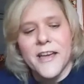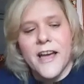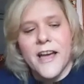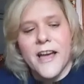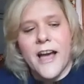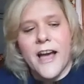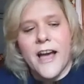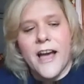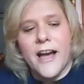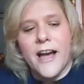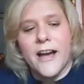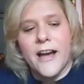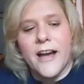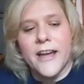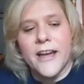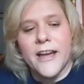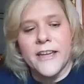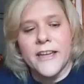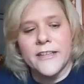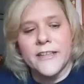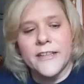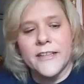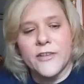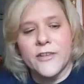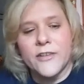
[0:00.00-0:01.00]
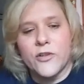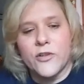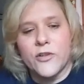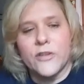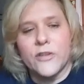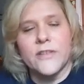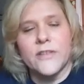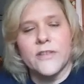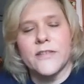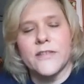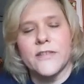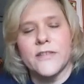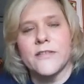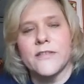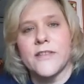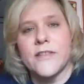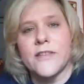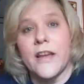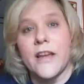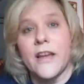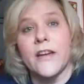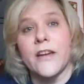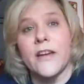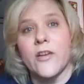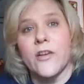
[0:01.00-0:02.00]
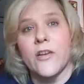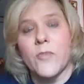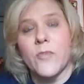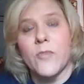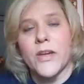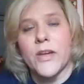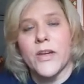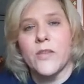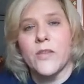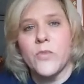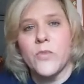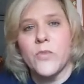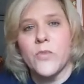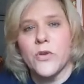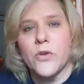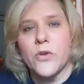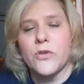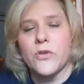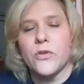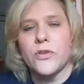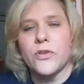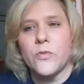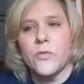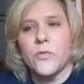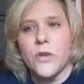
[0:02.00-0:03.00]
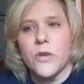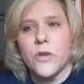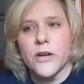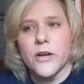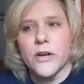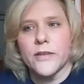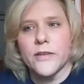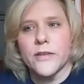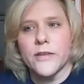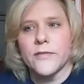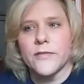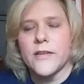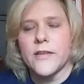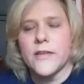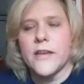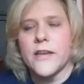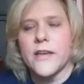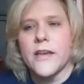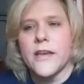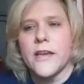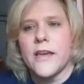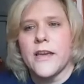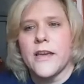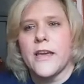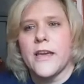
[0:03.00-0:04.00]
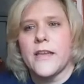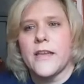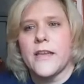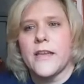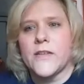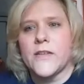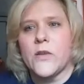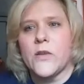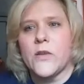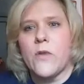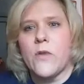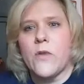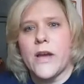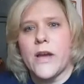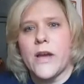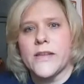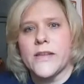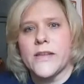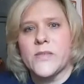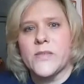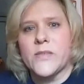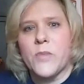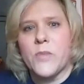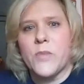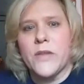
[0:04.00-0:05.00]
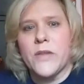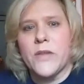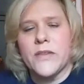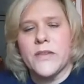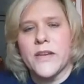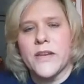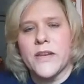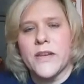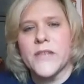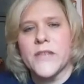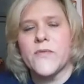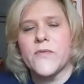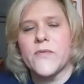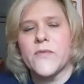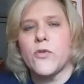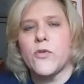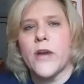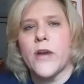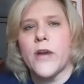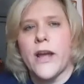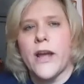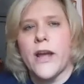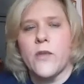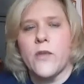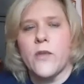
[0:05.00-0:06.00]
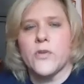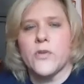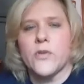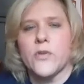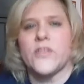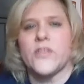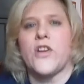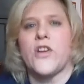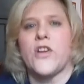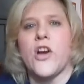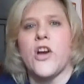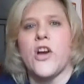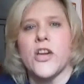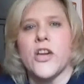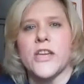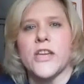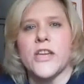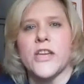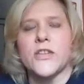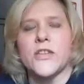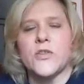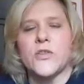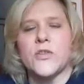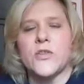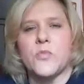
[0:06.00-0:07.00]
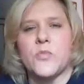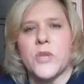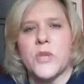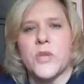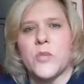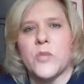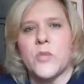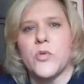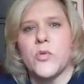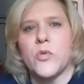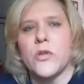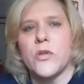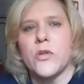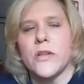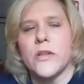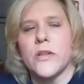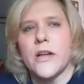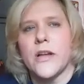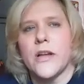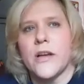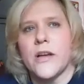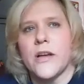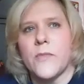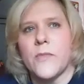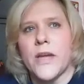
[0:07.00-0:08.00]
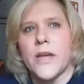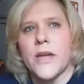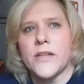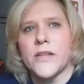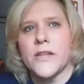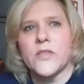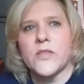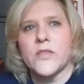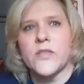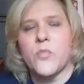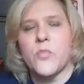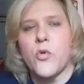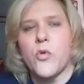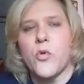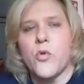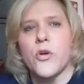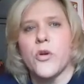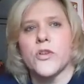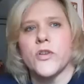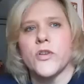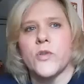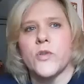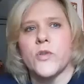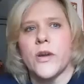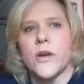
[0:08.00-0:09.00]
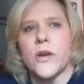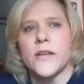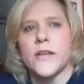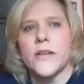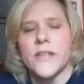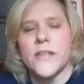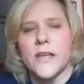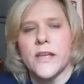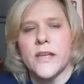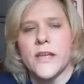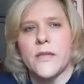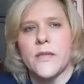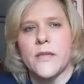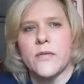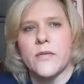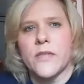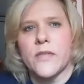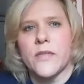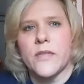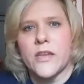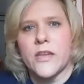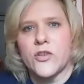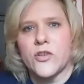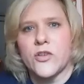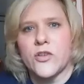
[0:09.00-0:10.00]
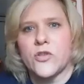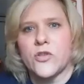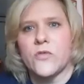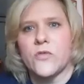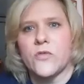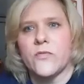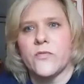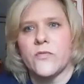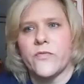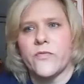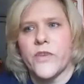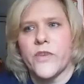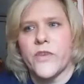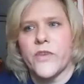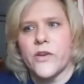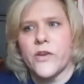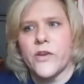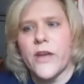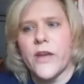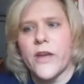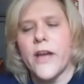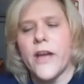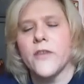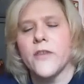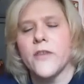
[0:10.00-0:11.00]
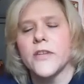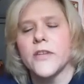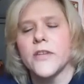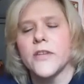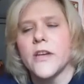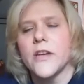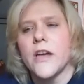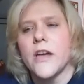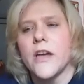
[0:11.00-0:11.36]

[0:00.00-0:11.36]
I couldn't sign on my computer to work. And so I spent the next 4 hours talking to people at support, trying to get the issue figured out.